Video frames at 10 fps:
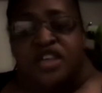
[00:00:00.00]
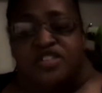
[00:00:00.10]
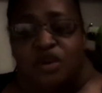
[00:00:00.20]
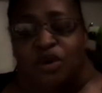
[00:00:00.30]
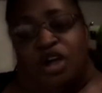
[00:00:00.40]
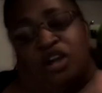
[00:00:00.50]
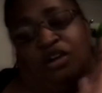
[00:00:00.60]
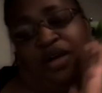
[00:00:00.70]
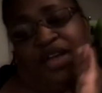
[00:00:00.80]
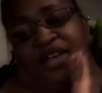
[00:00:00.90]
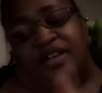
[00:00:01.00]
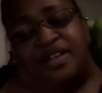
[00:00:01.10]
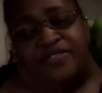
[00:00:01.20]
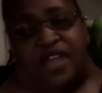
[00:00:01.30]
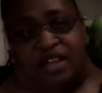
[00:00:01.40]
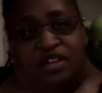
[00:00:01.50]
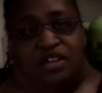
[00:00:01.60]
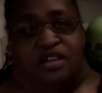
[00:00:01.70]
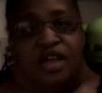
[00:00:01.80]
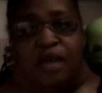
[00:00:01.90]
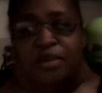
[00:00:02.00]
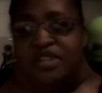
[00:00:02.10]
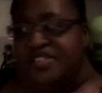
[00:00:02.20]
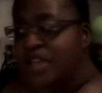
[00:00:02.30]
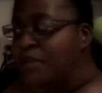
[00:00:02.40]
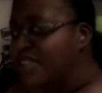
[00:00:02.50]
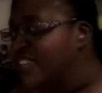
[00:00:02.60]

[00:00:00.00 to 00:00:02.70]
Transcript: So we're going to go ahead and let that cook. I'm going to set my